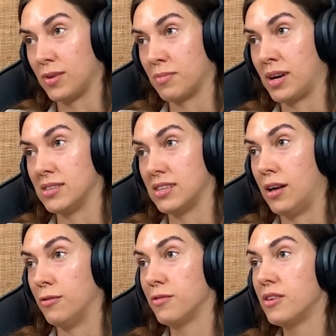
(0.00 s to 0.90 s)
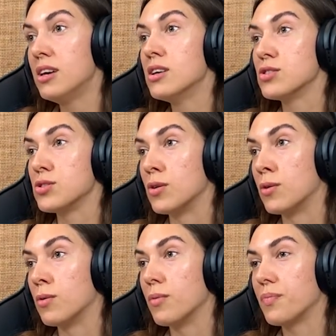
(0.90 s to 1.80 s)
with myself.
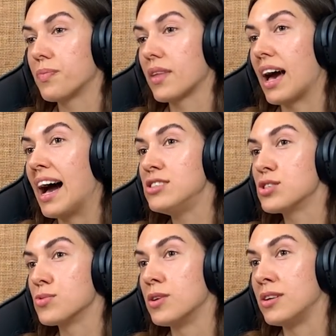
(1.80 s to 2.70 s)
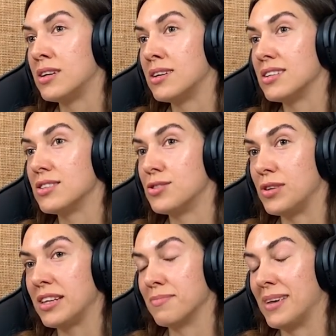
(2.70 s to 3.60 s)
So I just want to
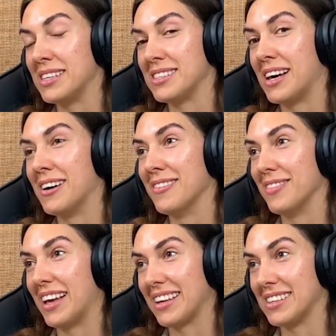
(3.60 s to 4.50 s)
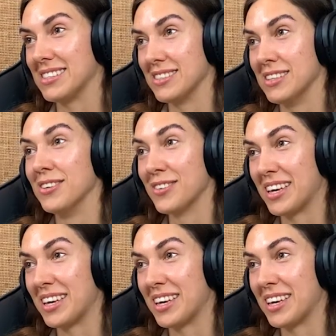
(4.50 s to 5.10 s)
treat myself like this little